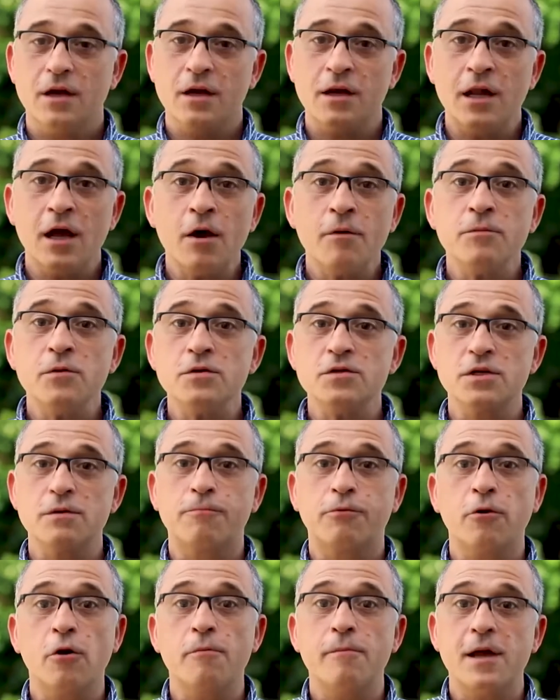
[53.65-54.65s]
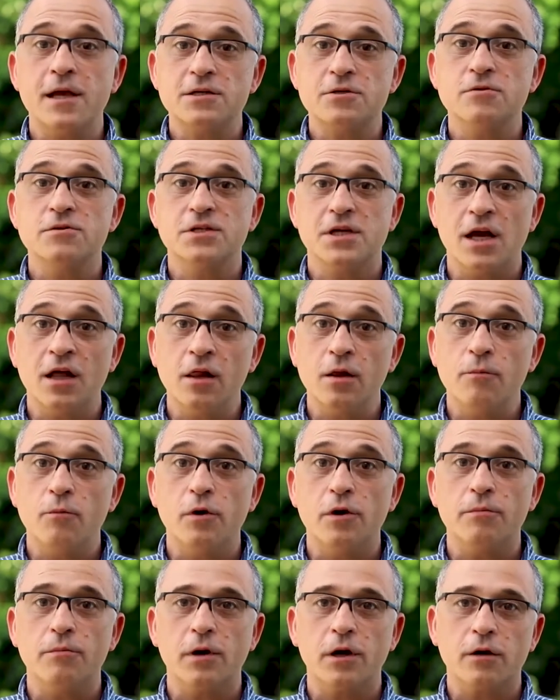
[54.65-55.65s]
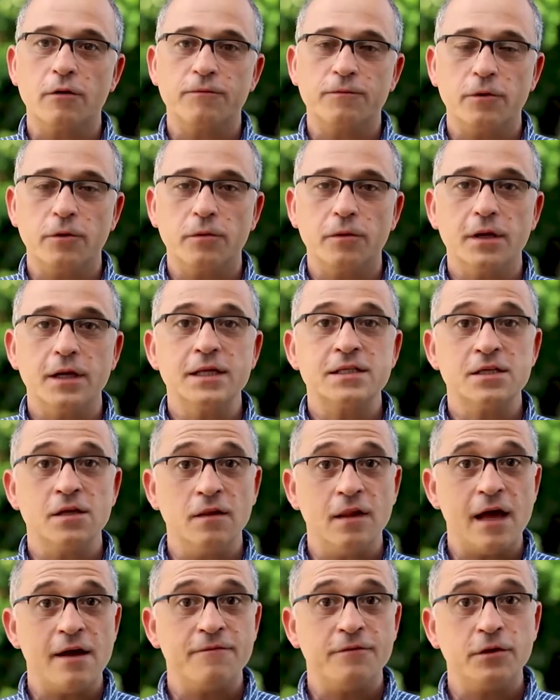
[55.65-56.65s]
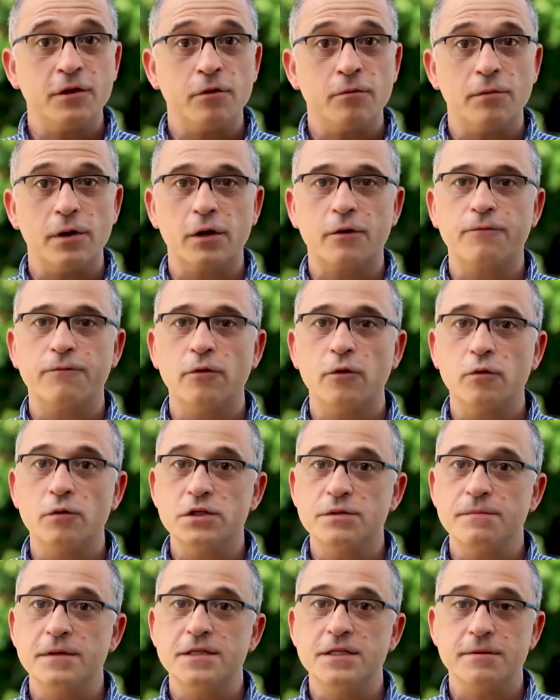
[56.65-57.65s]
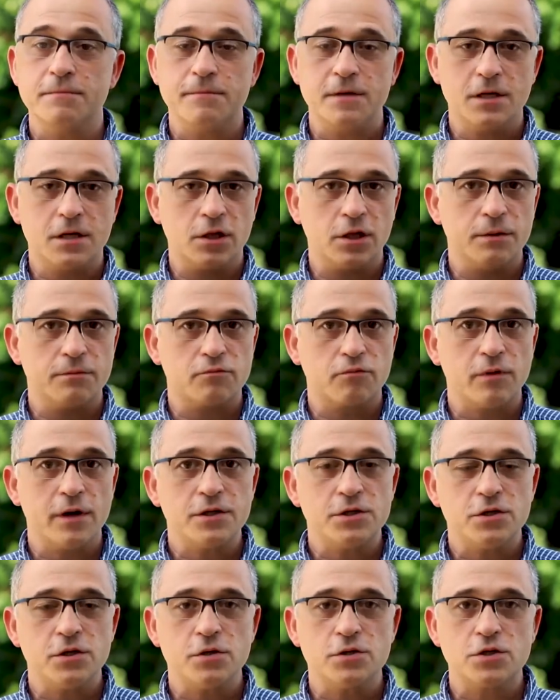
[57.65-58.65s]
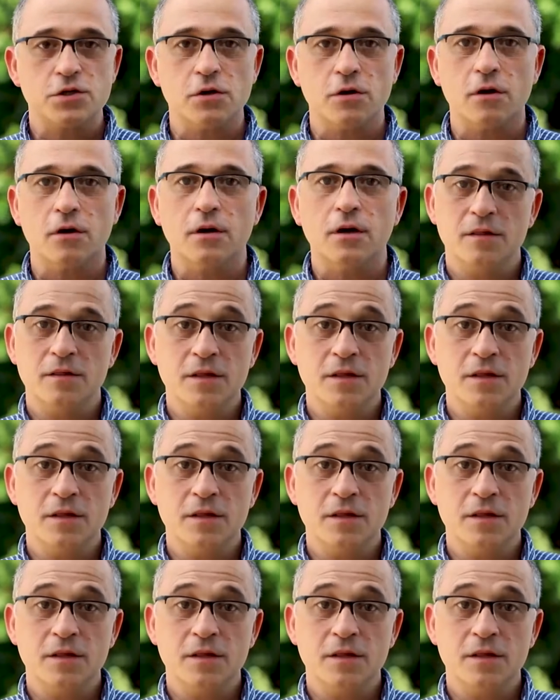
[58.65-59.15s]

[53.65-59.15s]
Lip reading: And now I'm using ProMaster's LM1 microphone. It's a lavalier microphone, which means it can be clipped right to your shirt.